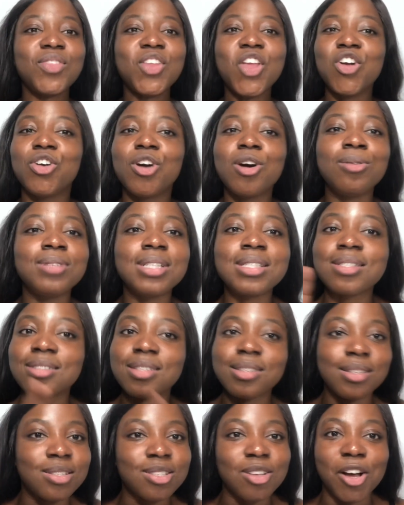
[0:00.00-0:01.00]
Go listen to
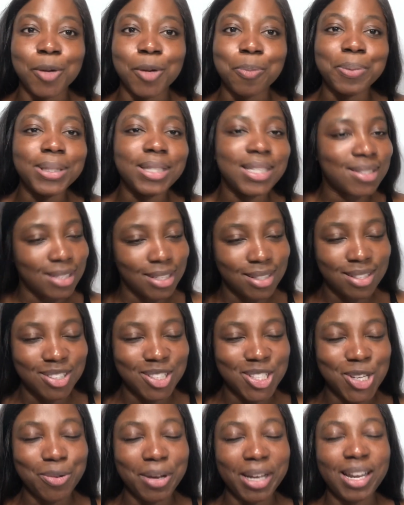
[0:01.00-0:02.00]
the song, please listen
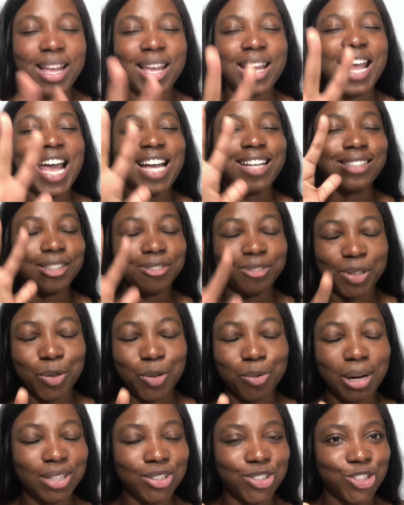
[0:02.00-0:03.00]
to it, and definitely
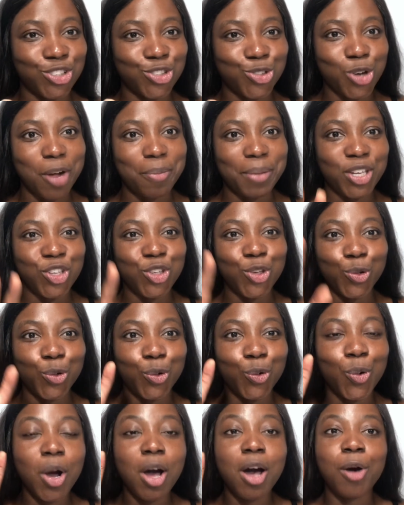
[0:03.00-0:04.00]
watch this drama.
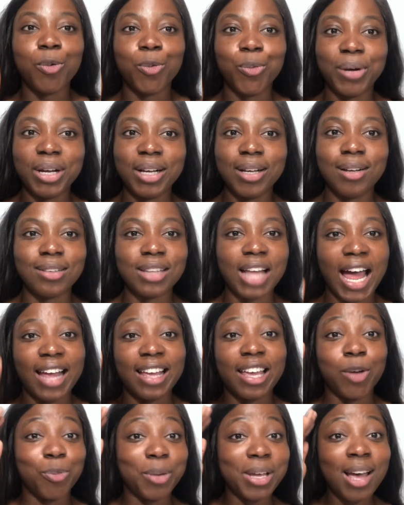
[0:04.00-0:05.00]
You will like
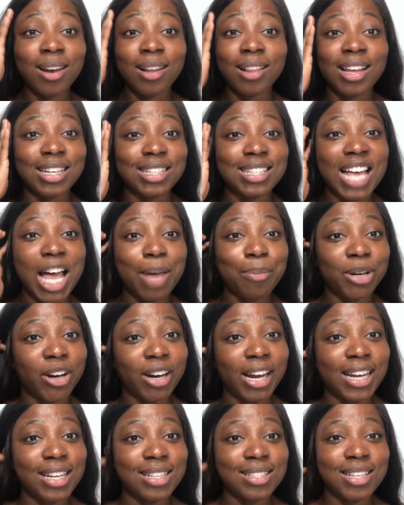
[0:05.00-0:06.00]
it. We got a lot of time in our
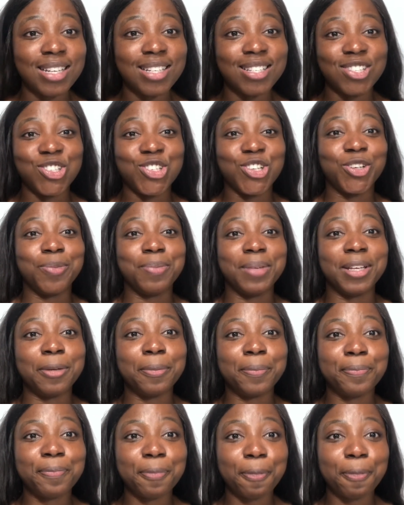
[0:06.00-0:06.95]
hands, ladies and gentlemen.